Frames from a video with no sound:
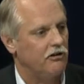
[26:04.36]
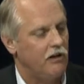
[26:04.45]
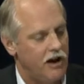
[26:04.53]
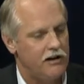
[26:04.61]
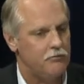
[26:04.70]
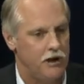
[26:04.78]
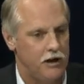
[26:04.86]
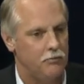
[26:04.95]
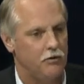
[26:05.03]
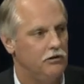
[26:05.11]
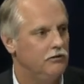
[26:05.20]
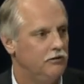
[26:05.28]
there are a lot of
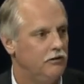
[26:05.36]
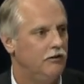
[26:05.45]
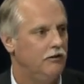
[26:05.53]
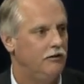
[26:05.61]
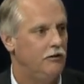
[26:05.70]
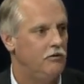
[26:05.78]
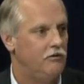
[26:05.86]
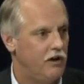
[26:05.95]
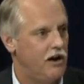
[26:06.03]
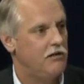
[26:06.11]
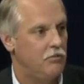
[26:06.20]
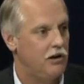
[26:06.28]
people who
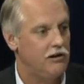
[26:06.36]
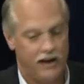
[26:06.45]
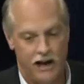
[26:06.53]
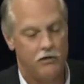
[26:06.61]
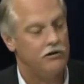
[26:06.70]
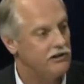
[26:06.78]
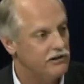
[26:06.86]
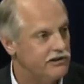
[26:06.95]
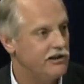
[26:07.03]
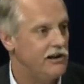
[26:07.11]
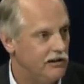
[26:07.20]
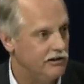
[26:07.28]
have kind of been cowed
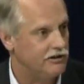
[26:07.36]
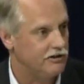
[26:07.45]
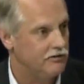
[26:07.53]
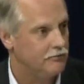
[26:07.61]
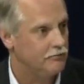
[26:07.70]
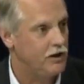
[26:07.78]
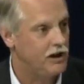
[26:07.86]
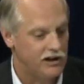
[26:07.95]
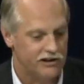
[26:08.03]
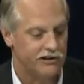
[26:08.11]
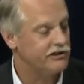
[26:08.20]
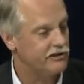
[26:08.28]
into silence
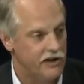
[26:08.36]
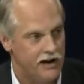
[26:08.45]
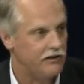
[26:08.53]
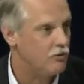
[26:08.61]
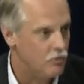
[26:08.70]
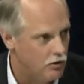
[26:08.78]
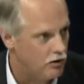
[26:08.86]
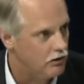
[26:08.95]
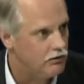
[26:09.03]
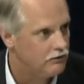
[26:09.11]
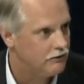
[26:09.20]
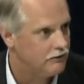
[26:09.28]
because it's not
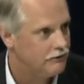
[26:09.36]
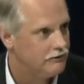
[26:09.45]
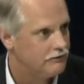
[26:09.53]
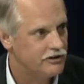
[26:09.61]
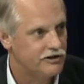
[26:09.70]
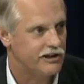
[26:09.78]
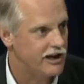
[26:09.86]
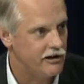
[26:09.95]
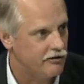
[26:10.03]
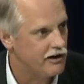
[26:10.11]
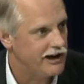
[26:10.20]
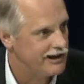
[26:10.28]
cool to
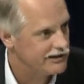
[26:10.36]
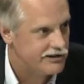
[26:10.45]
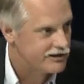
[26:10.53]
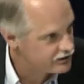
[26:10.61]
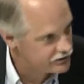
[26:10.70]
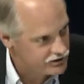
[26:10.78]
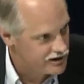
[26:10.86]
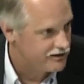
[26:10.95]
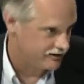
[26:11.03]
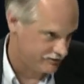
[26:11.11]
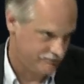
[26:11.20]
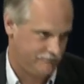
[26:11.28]
say you're against this
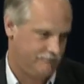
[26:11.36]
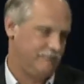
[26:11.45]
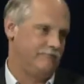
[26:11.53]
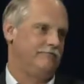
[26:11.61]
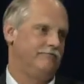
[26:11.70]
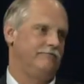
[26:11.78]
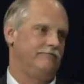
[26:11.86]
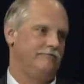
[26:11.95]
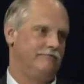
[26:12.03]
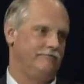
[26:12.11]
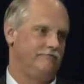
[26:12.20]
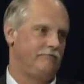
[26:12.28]
agenda.
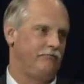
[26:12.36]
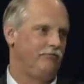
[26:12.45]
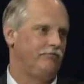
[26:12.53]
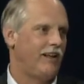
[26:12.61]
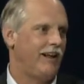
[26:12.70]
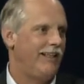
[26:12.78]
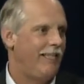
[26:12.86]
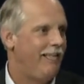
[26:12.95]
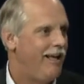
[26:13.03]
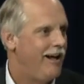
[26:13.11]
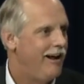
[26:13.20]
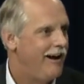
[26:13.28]
But we are all creatures
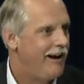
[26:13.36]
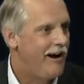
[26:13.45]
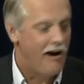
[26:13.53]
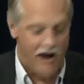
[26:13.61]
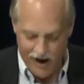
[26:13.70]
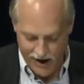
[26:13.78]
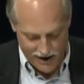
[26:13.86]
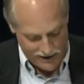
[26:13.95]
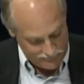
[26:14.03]
of our exposure.